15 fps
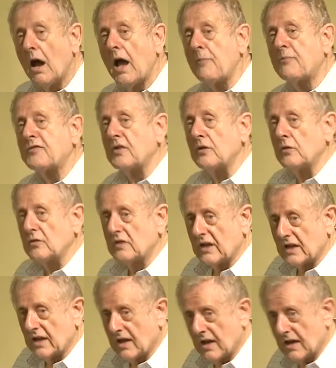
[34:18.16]

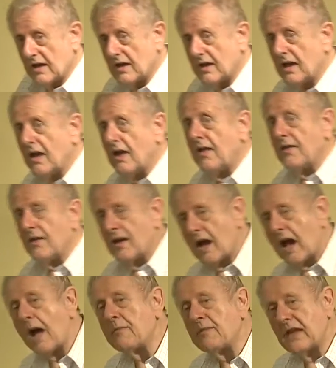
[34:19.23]
absolutely.
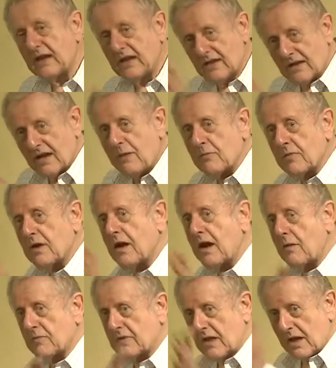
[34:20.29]
I'm getting, I'm,
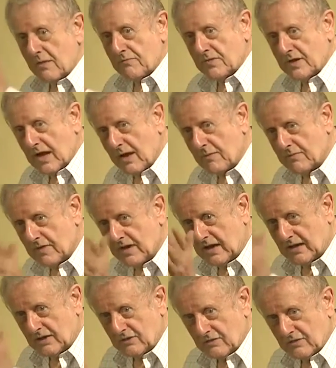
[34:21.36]
I'm, I'm, I'm
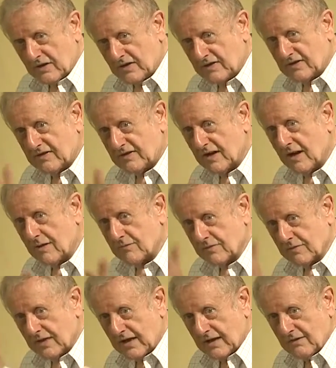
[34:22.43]
getting to this.
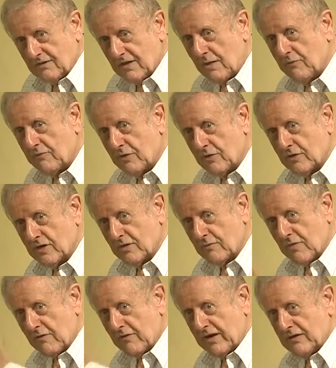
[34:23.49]
I'm getting, I'm
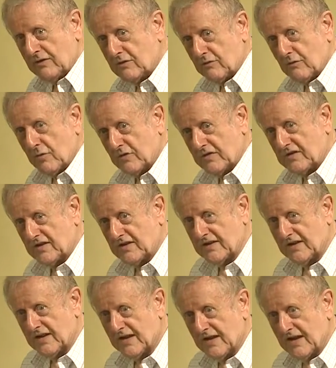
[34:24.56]
working my way towards it.
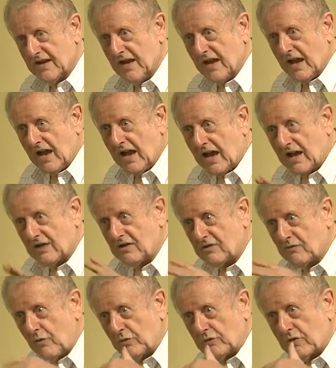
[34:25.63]
I
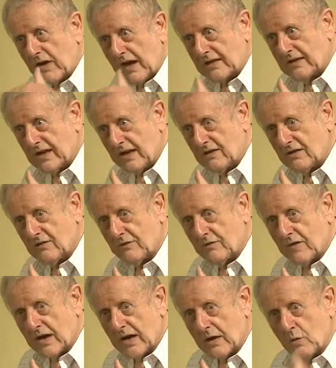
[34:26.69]
just want to
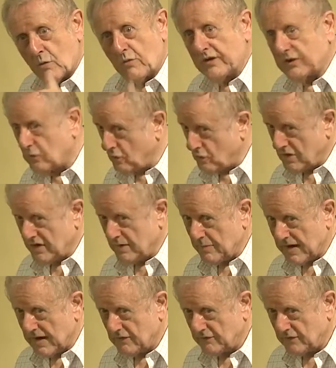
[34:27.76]
identify who we're talking
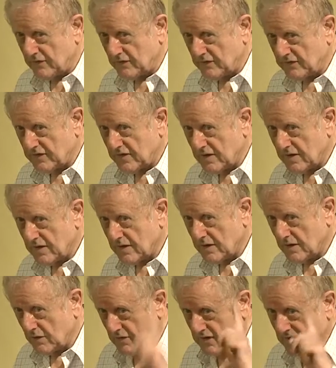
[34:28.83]
about first.
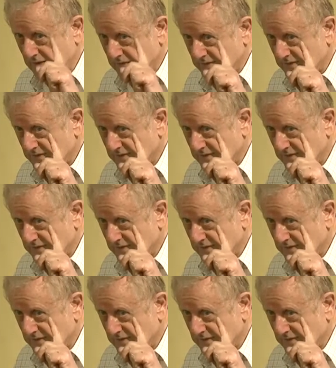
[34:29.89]
Okay?